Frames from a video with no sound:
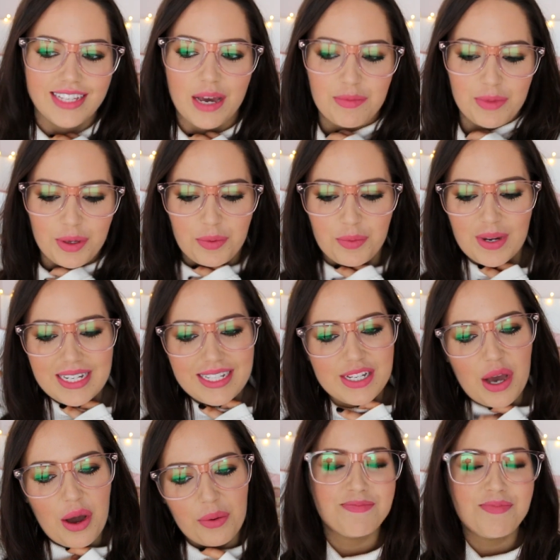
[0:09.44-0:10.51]
damn you
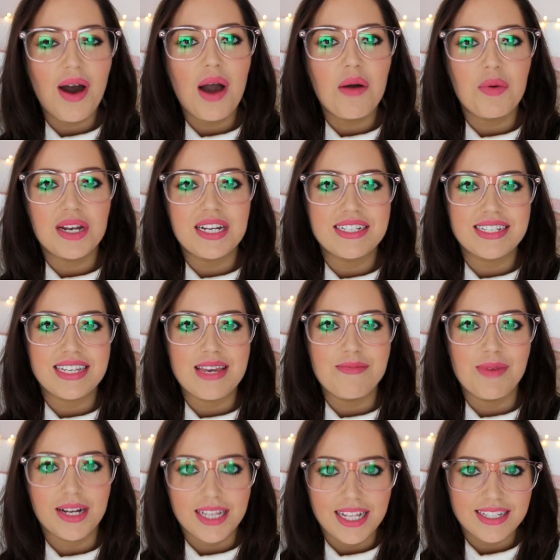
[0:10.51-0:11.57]
window. But I wanted to keep
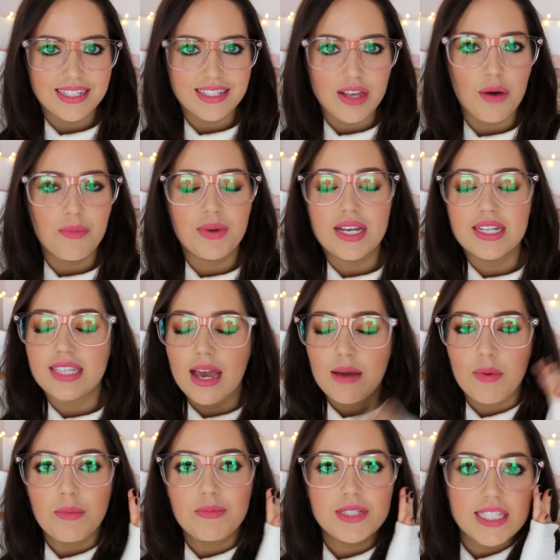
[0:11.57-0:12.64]
my glasses on because I
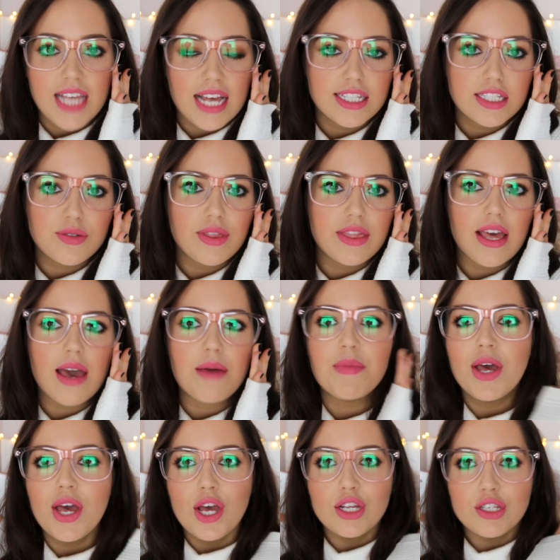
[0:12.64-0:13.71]
am obsessed with them.
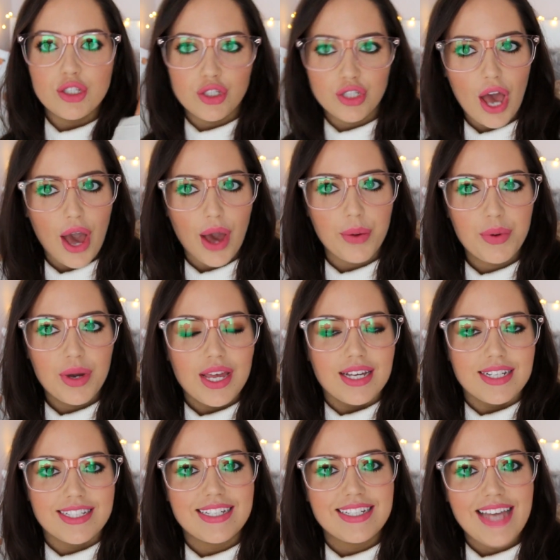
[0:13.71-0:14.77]
So
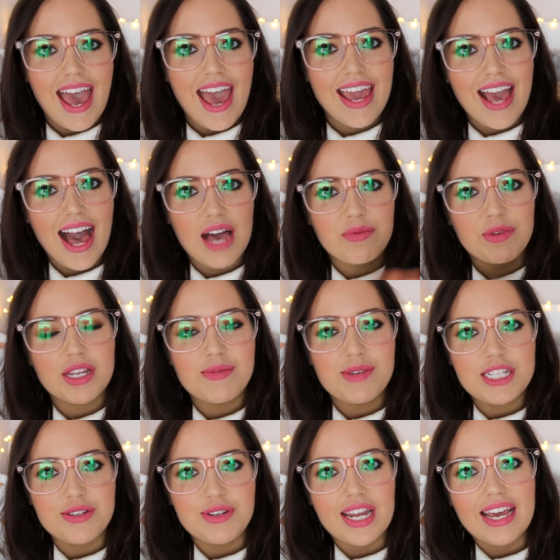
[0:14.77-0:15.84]
today I'm going to
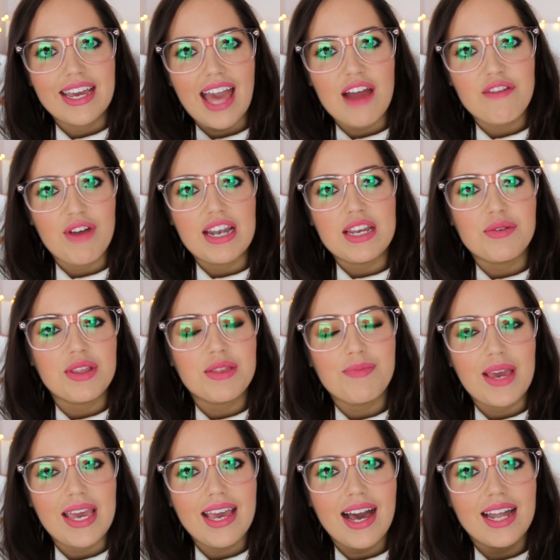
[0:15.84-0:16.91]
be doing a get ready with
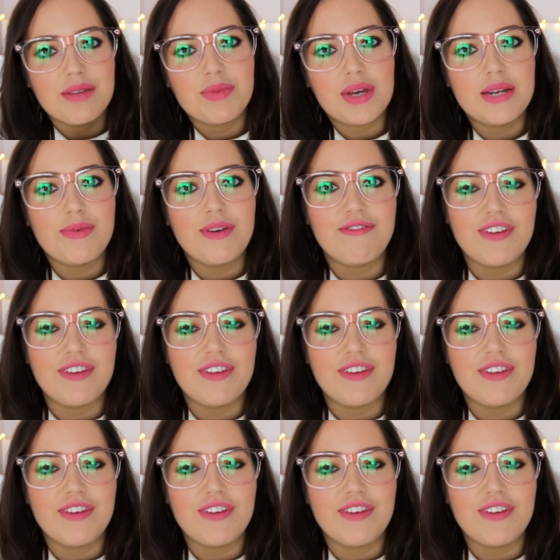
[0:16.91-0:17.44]
me and I'm going to be